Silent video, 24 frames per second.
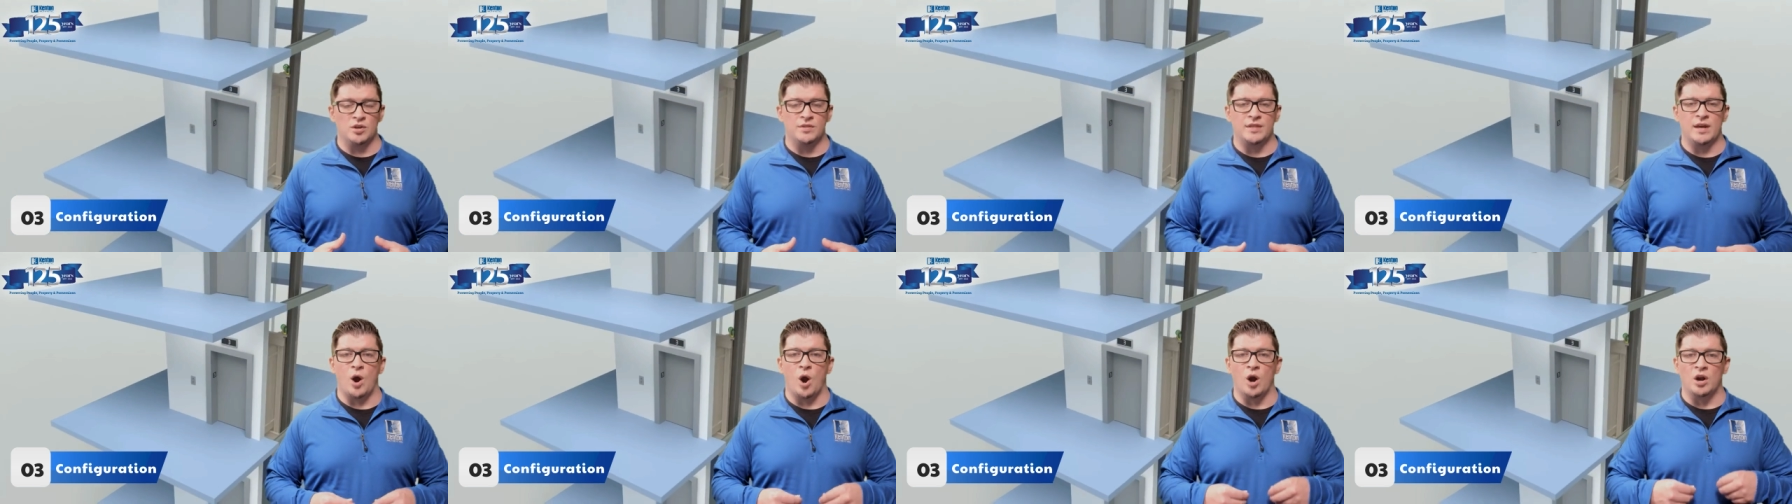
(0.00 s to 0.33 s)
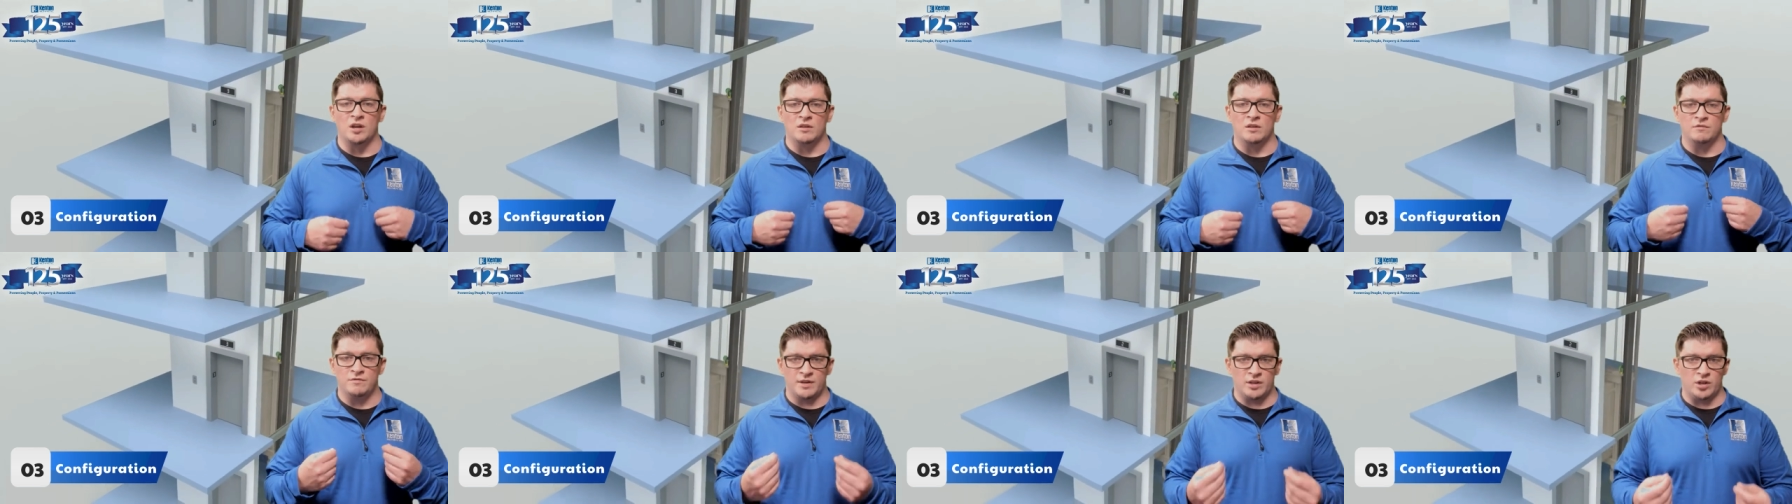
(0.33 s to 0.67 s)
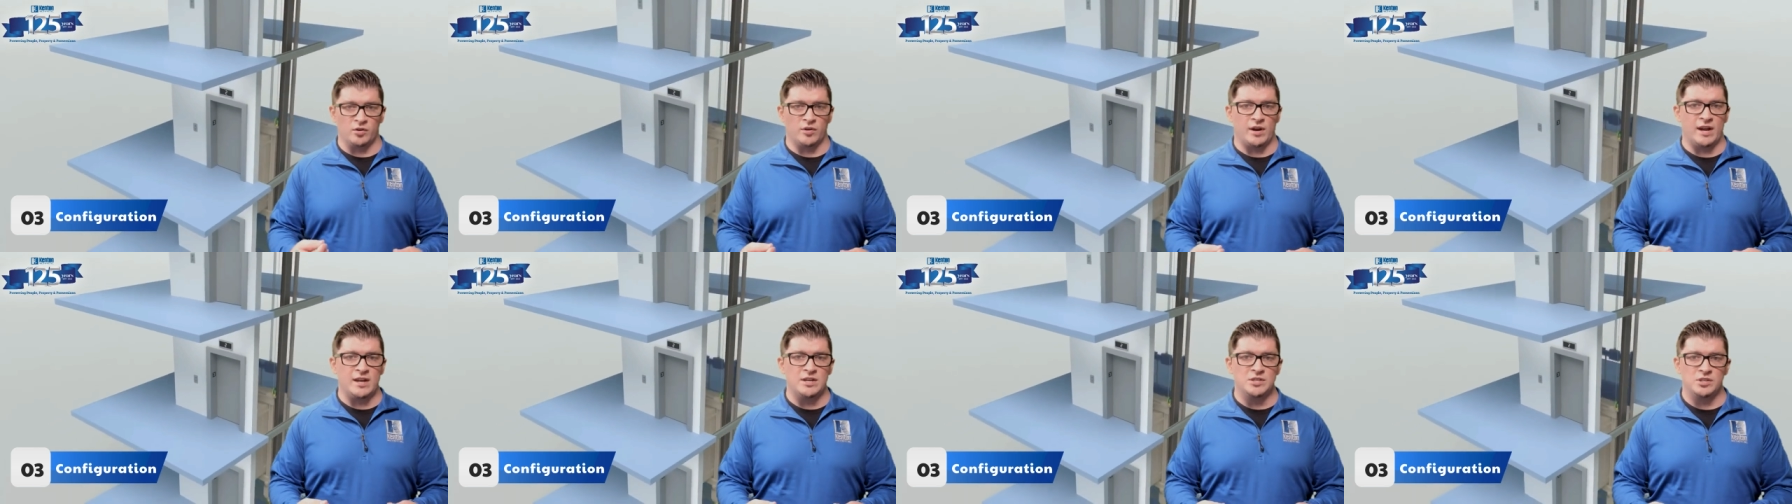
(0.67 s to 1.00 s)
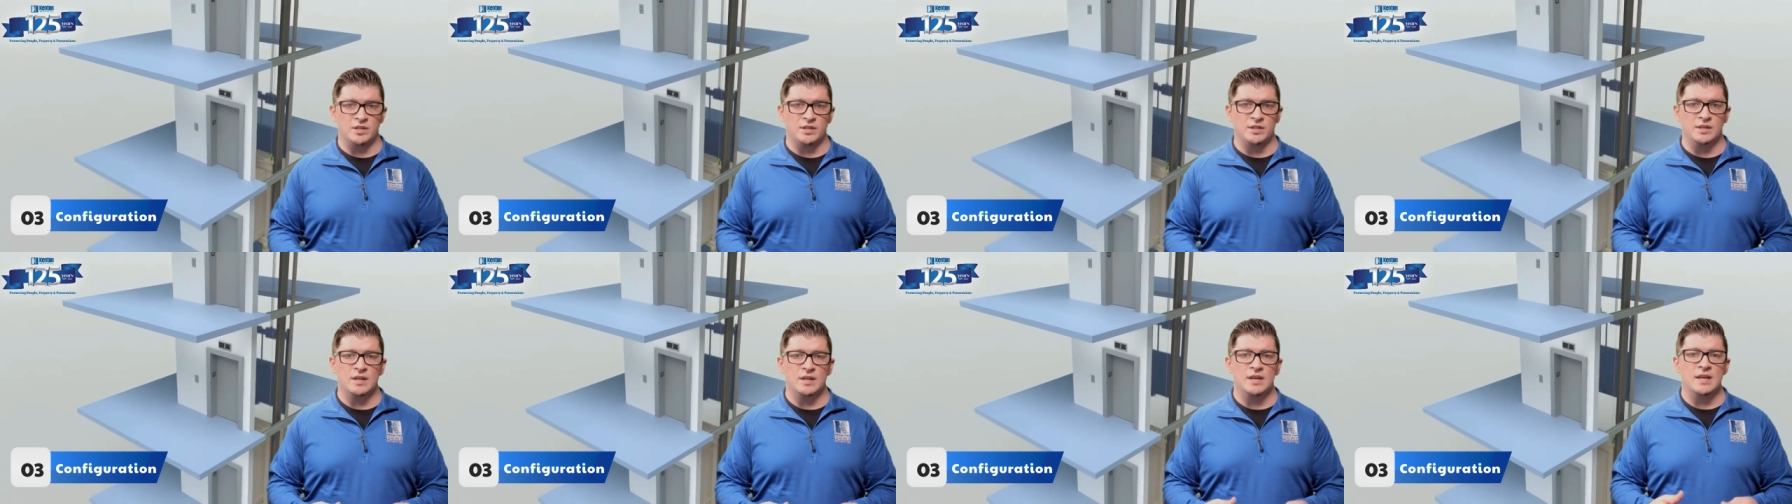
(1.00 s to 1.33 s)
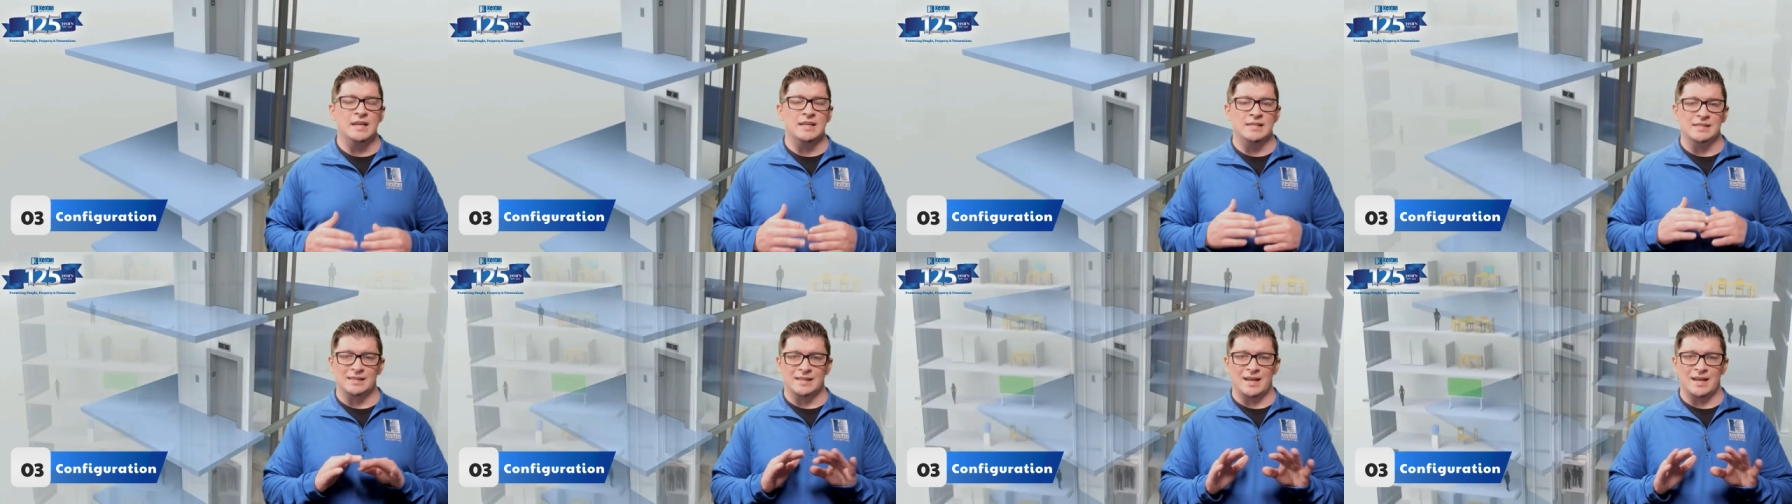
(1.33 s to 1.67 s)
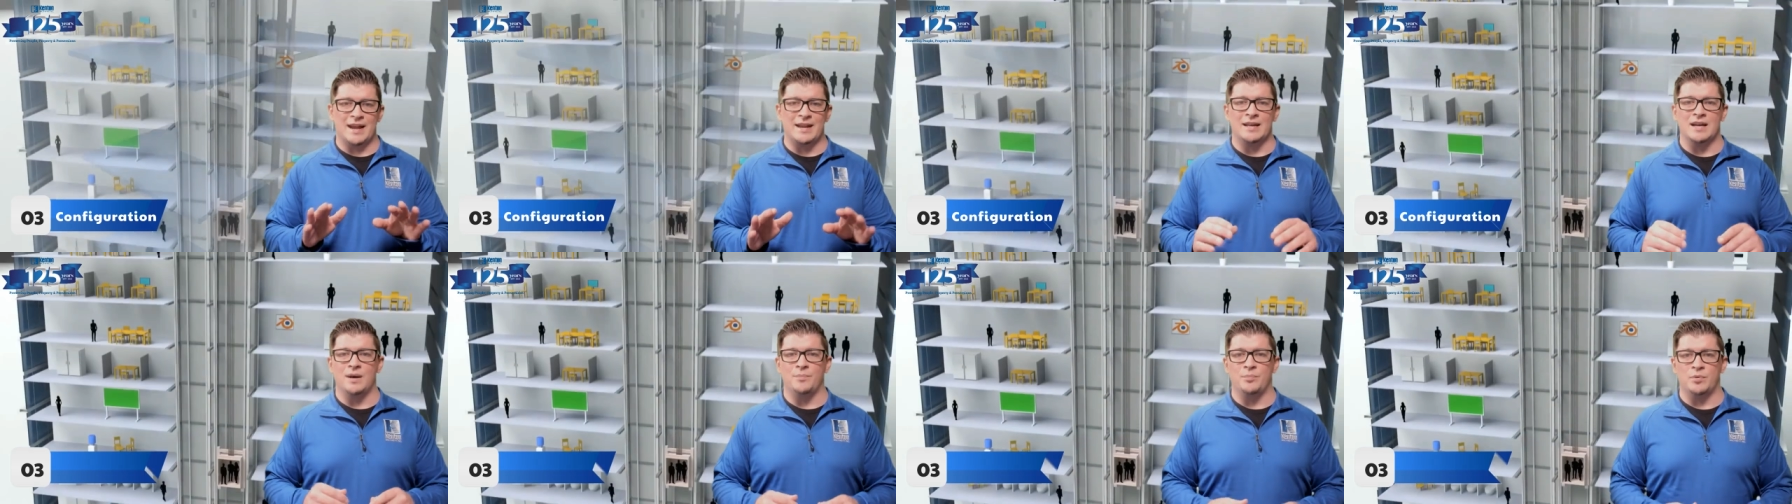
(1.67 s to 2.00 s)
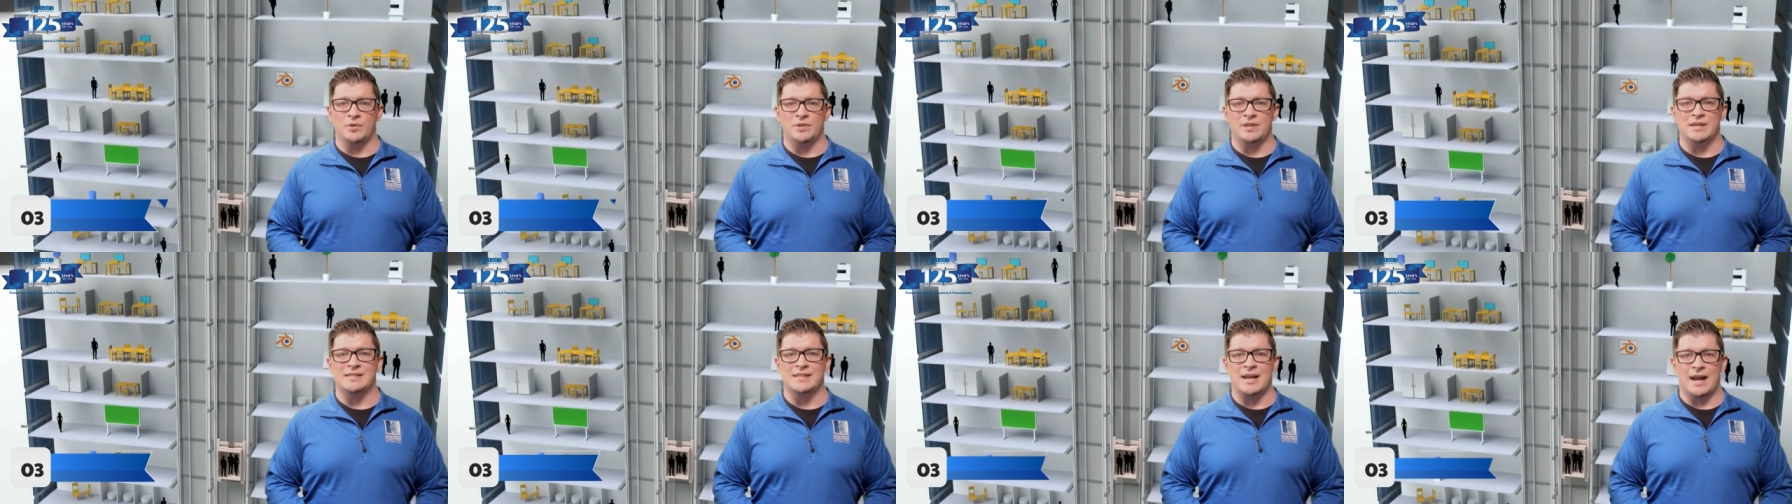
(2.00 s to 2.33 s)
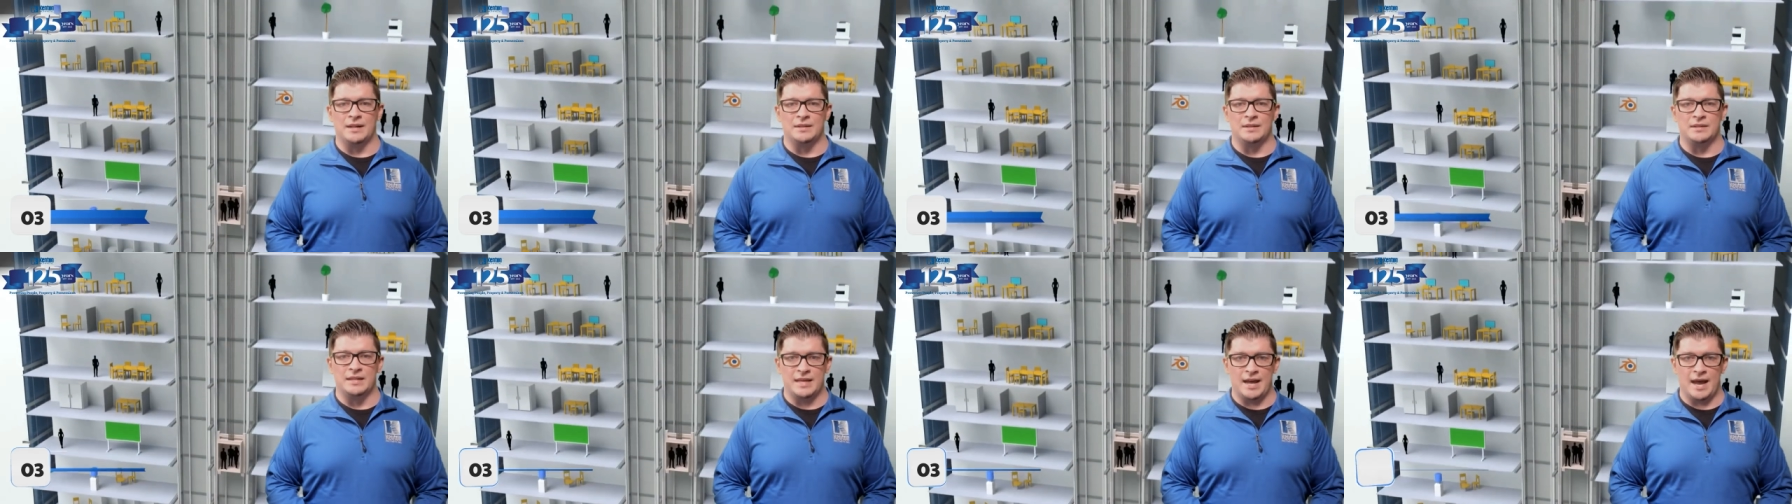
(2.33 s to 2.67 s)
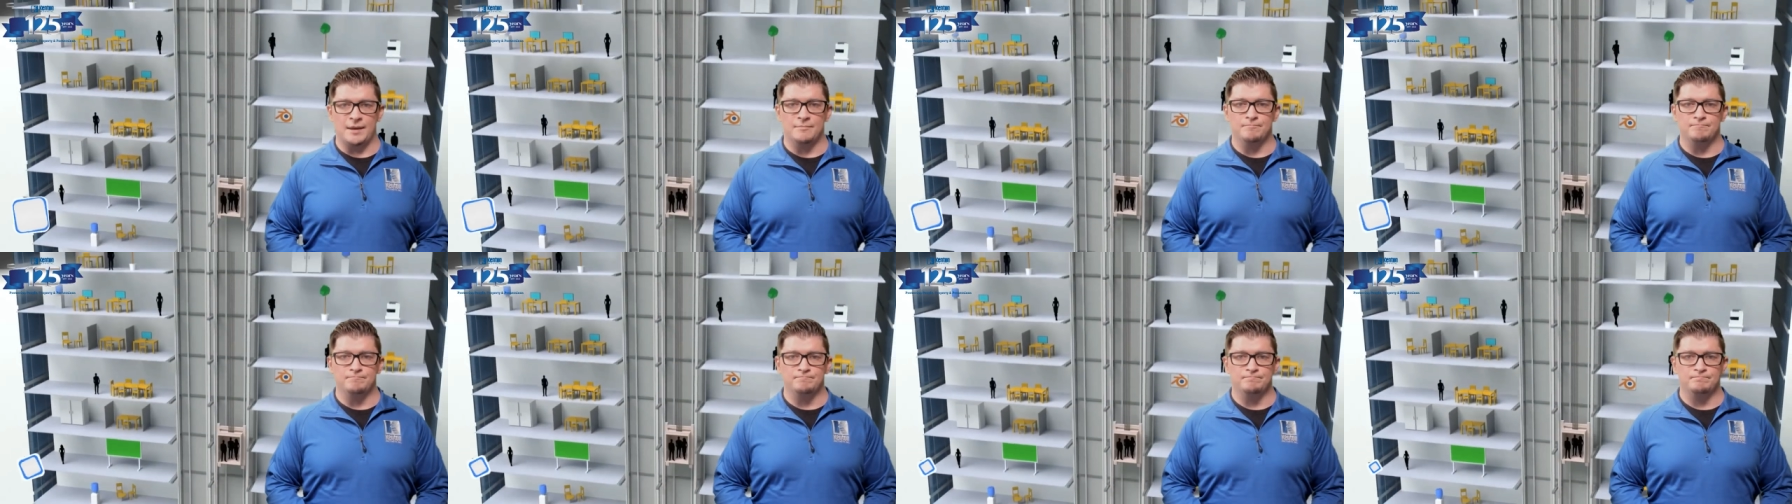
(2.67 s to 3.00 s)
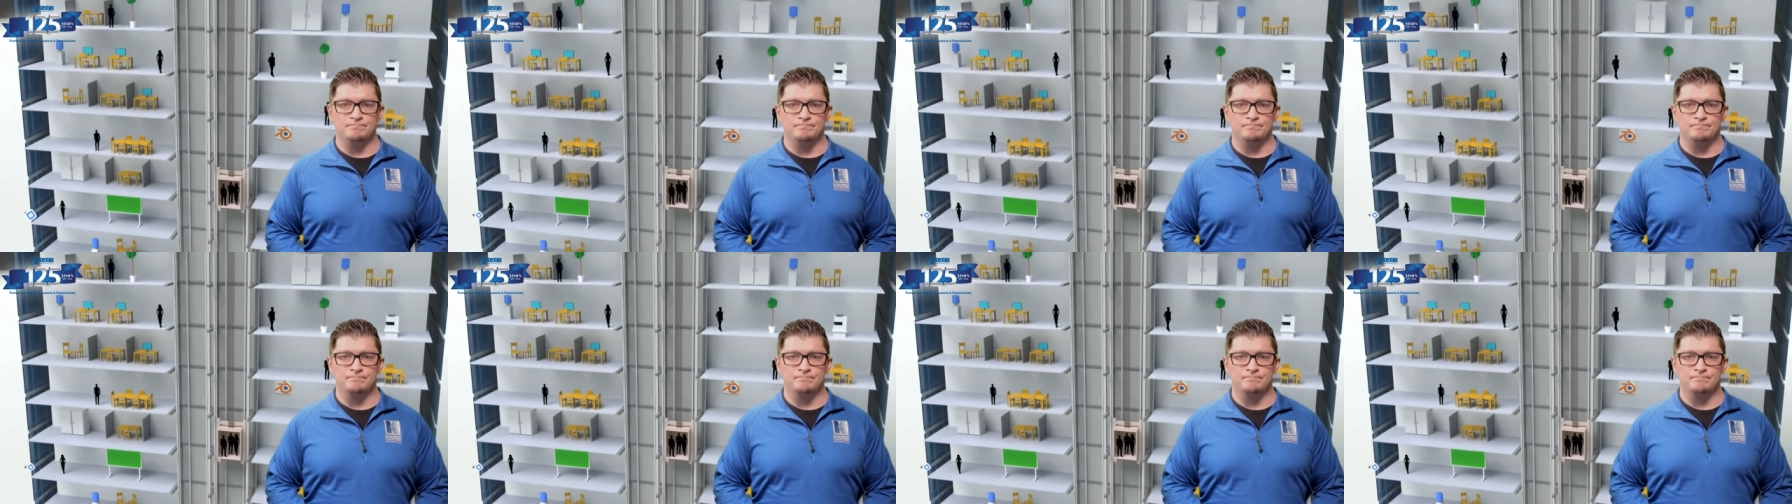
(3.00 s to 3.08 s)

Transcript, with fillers: that our configuration is lining up with exactly that.